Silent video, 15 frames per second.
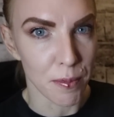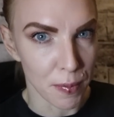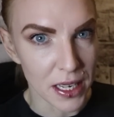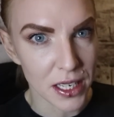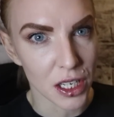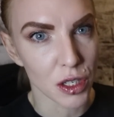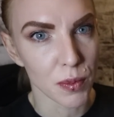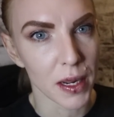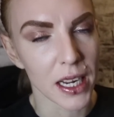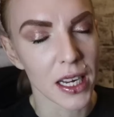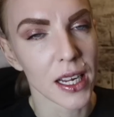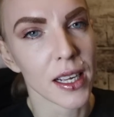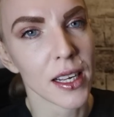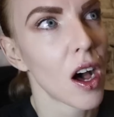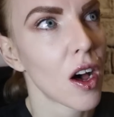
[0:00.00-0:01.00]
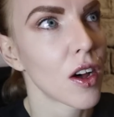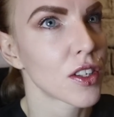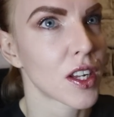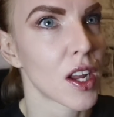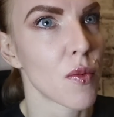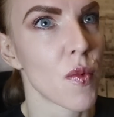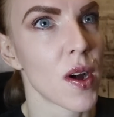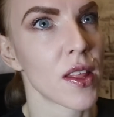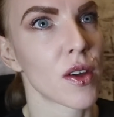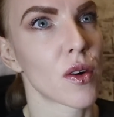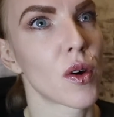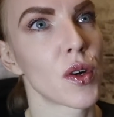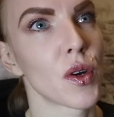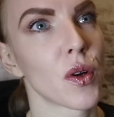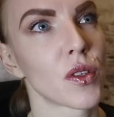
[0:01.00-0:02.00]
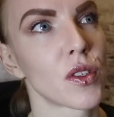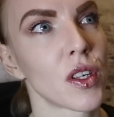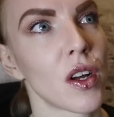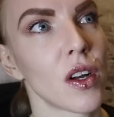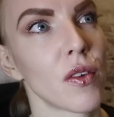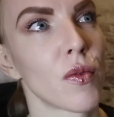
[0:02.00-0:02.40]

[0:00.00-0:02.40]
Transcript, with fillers: messaged me asking whether or not